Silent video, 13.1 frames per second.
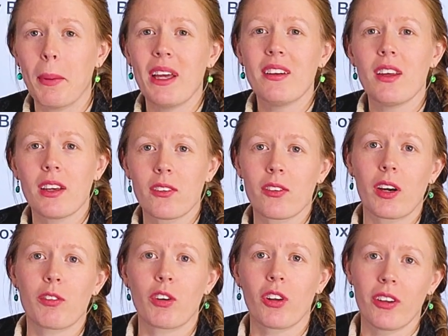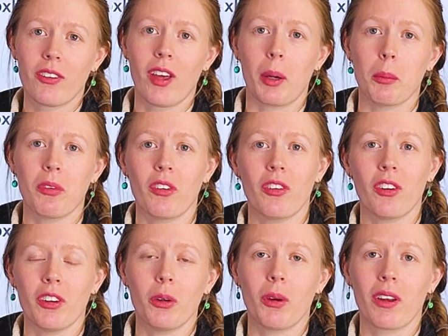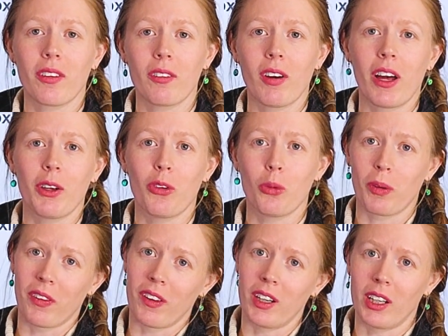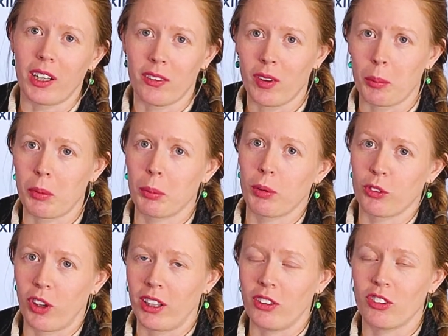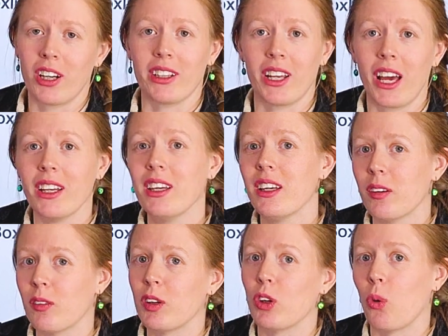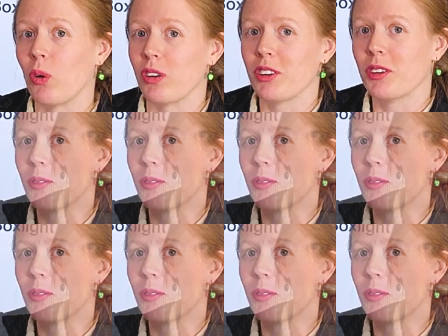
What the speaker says: may take several attempts until you get the values within an acceptable range on any given corner.